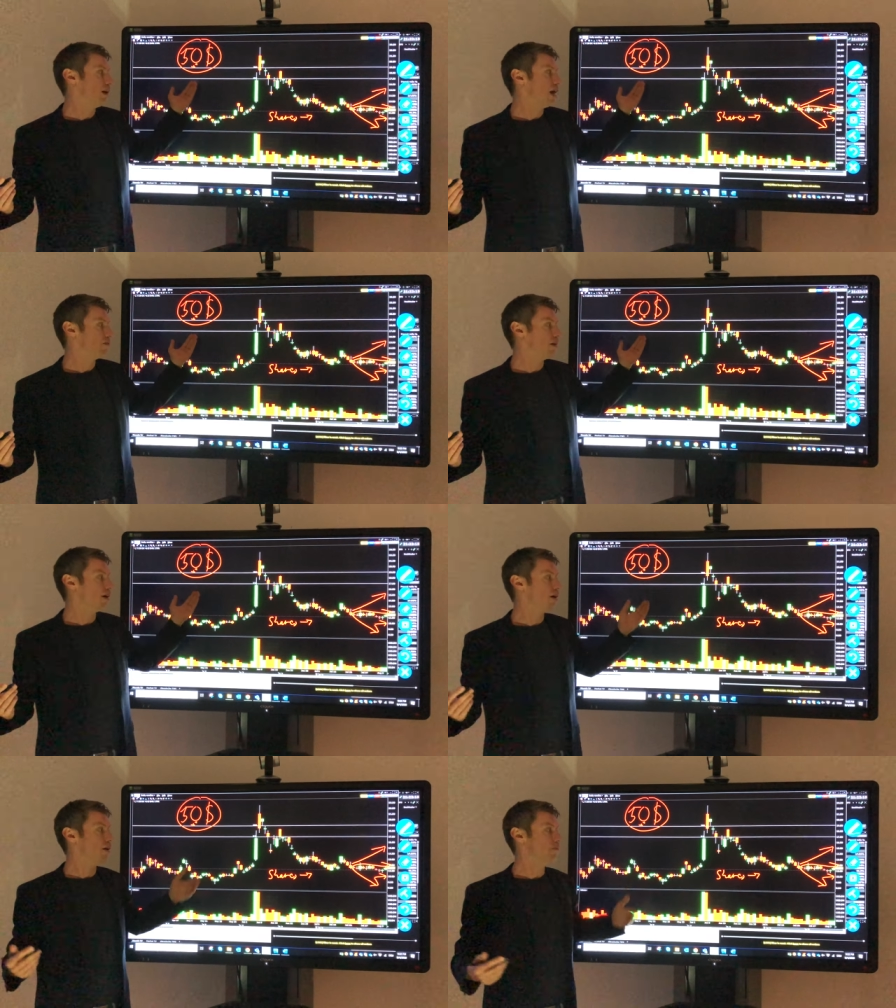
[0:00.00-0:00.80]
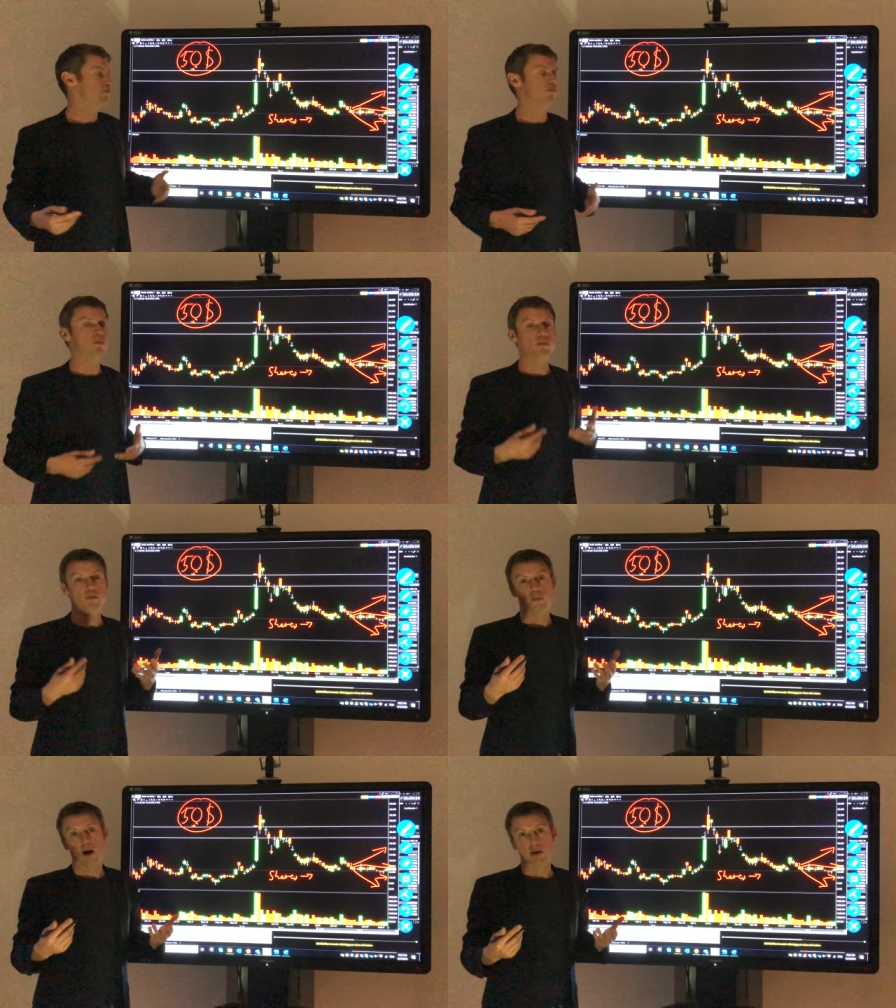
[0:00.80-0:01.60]
have a
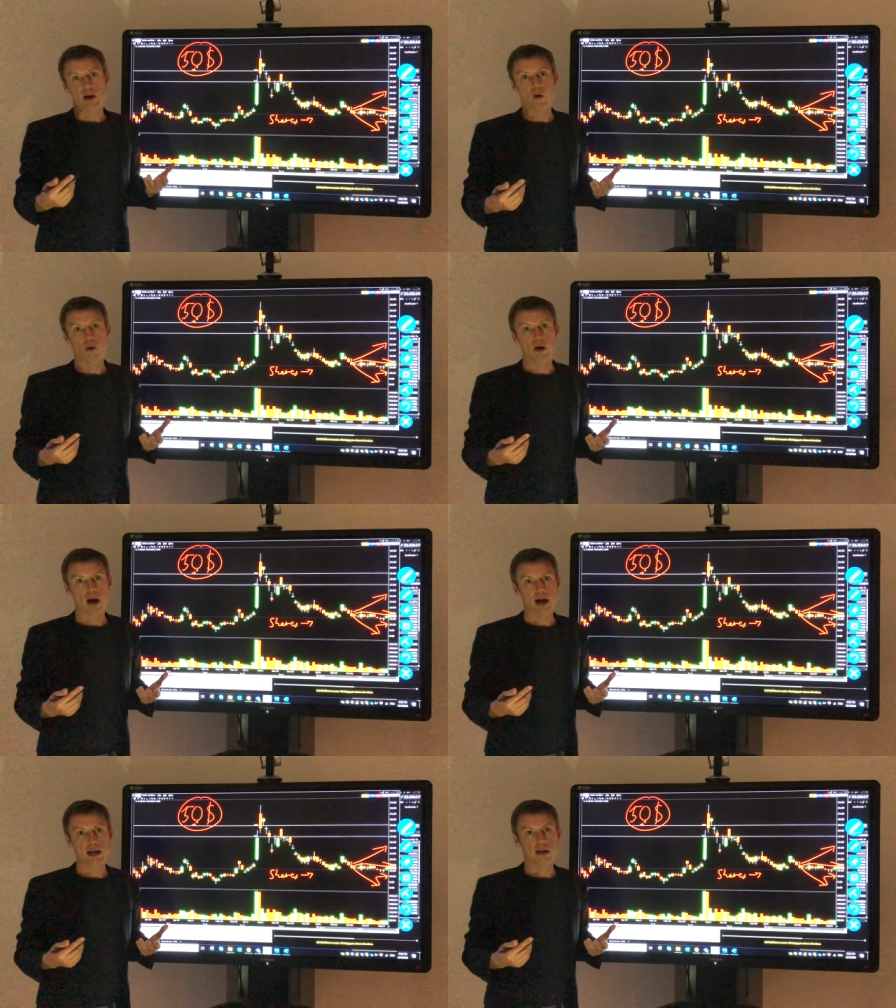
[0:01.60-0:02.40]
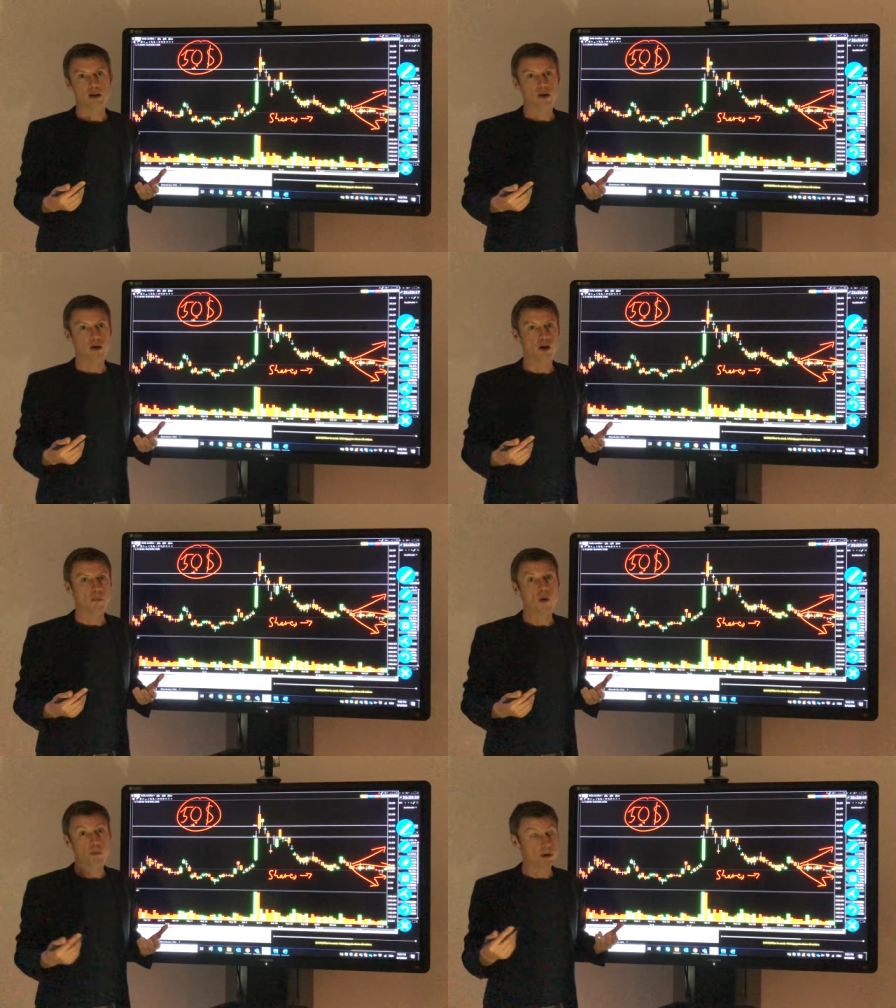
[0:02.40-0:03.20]
very high
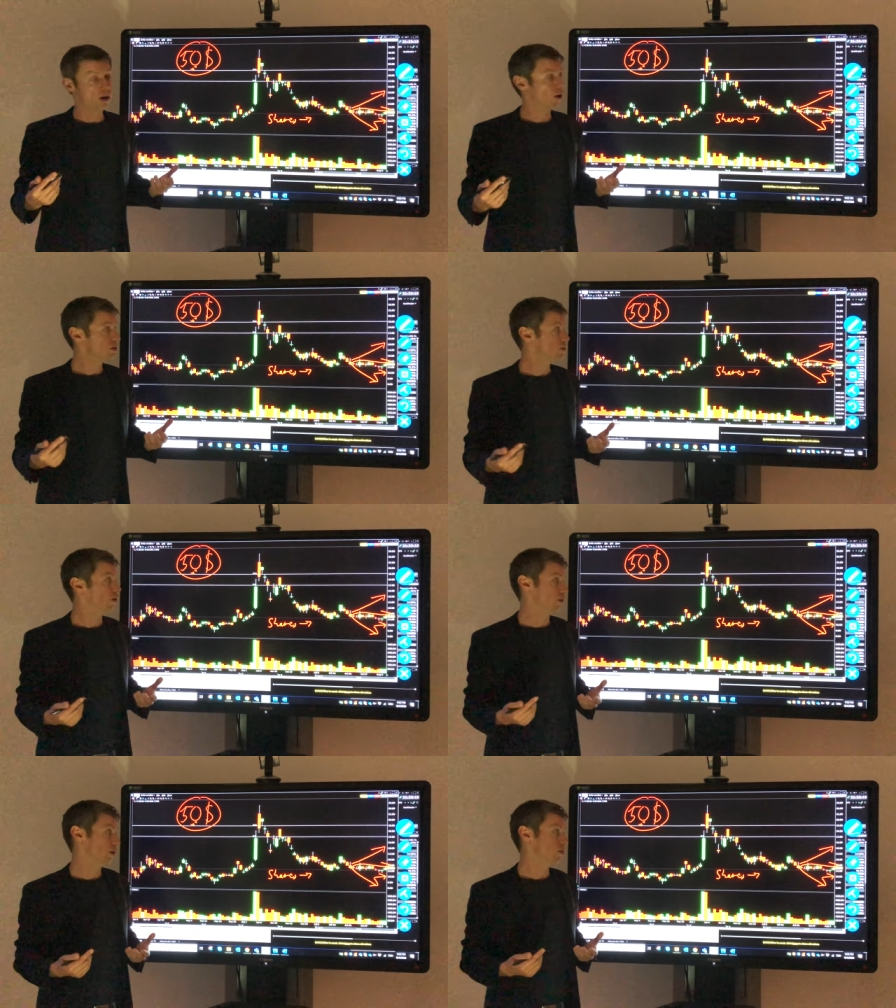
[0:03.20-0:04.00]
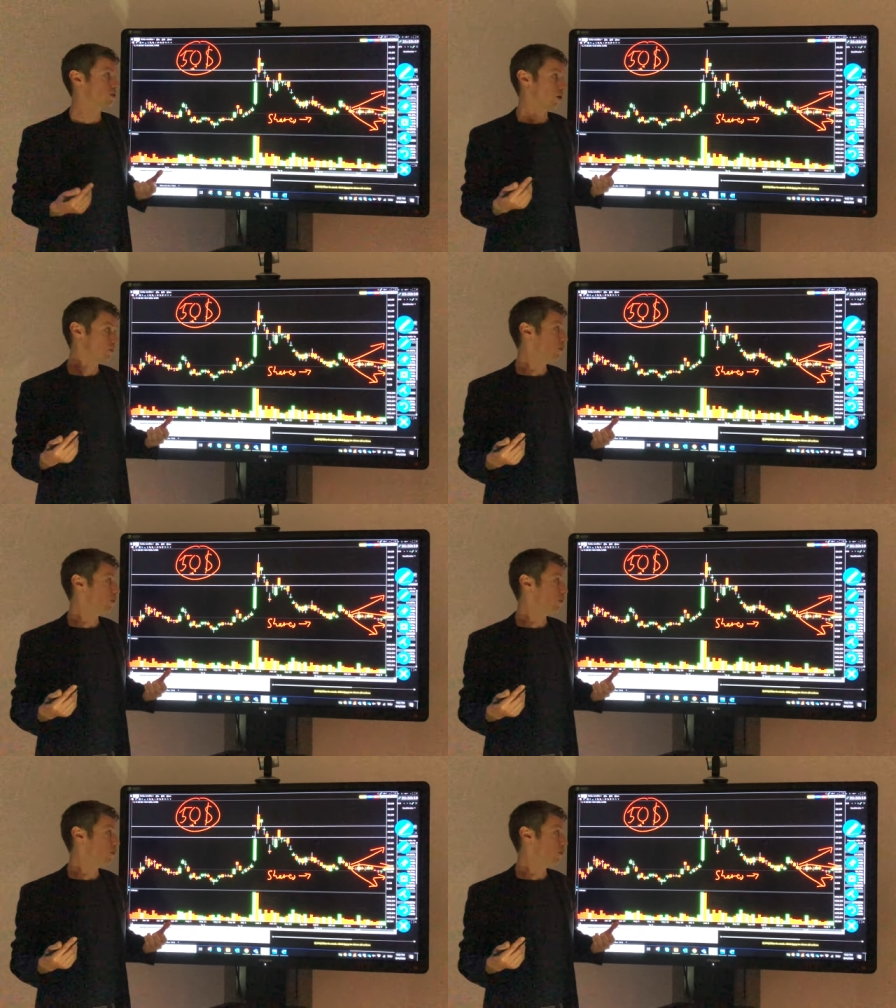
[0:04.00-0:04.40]
open loss on your stock